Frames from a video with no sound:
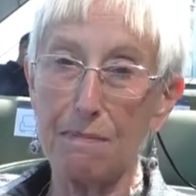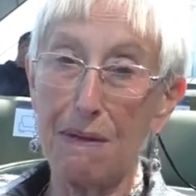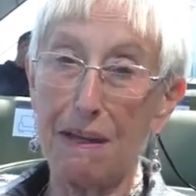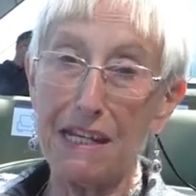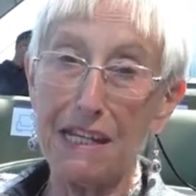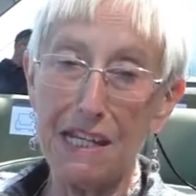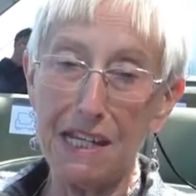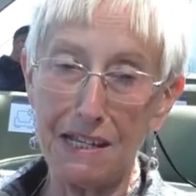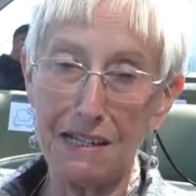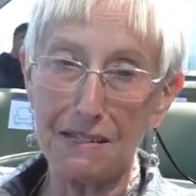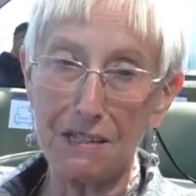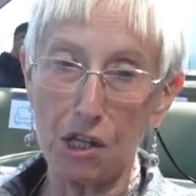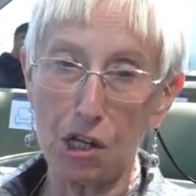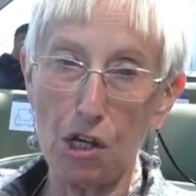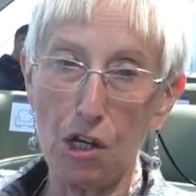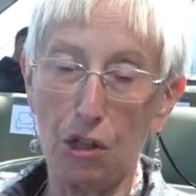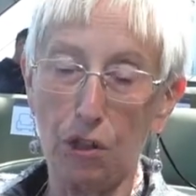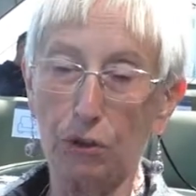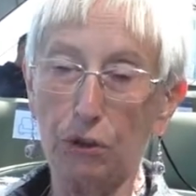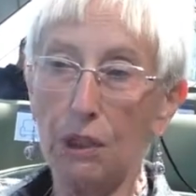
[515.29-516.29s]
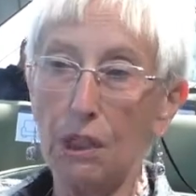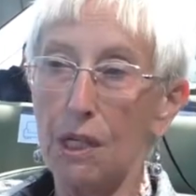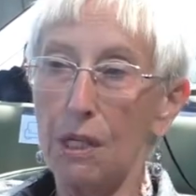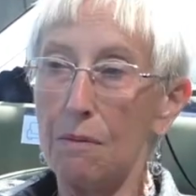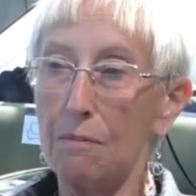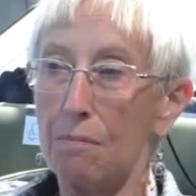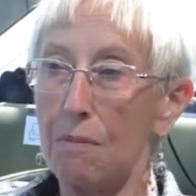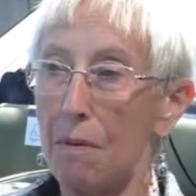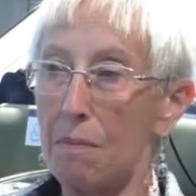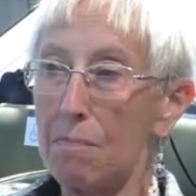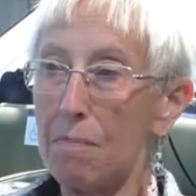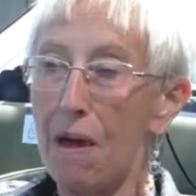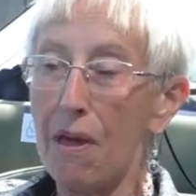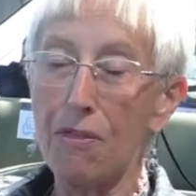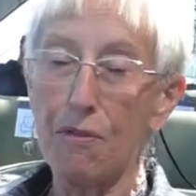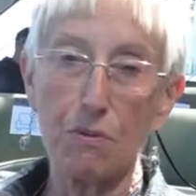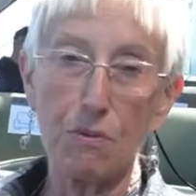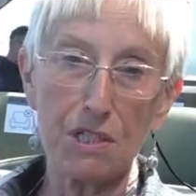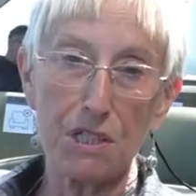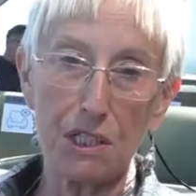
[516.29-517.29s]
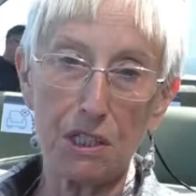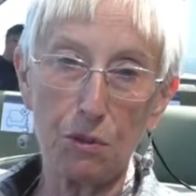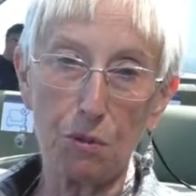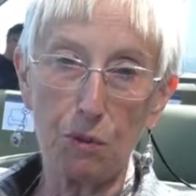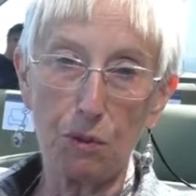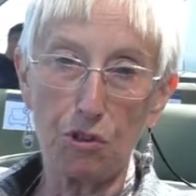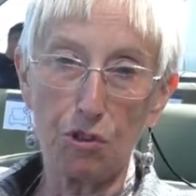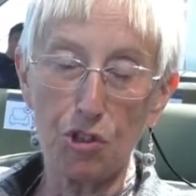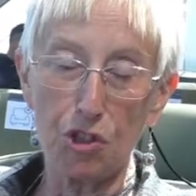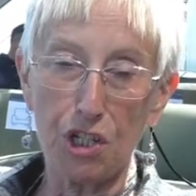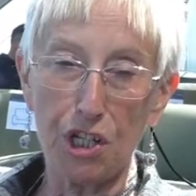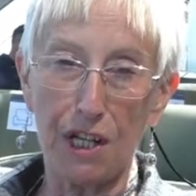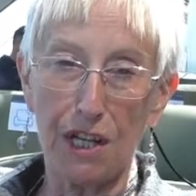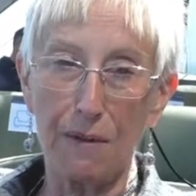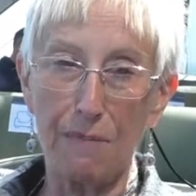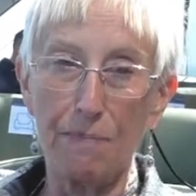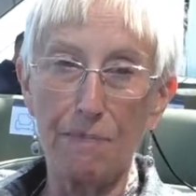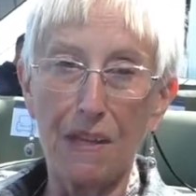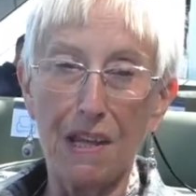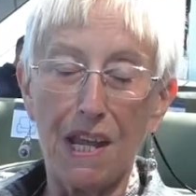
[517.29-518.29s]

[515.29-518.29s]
many years ago, my mother was in a wheelchair,